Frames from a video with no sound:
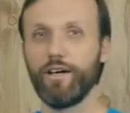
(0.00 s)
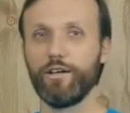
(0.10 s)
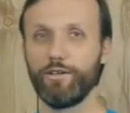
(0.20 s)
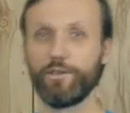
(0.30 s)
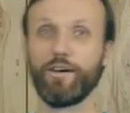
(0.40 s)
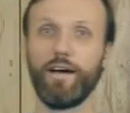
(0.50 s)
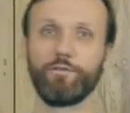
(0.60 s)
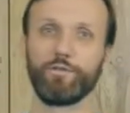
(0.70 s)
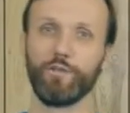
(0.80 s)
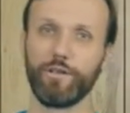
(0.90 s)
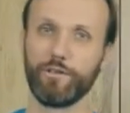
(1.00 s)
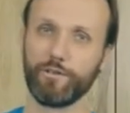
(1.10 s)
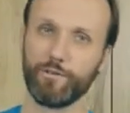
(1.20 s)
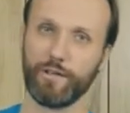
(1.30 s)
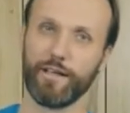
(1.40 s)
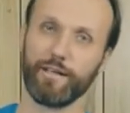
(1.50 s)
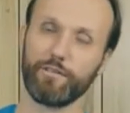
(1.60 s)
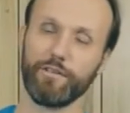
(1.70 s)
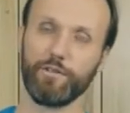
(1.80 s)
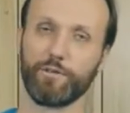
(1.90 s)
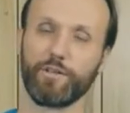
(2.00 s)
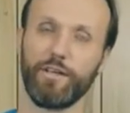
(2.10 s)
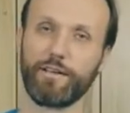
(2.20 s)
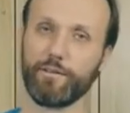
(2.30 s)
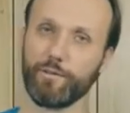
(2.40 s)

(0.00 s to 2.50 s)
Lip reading: you don't have to, and you do not ever need to connect it to a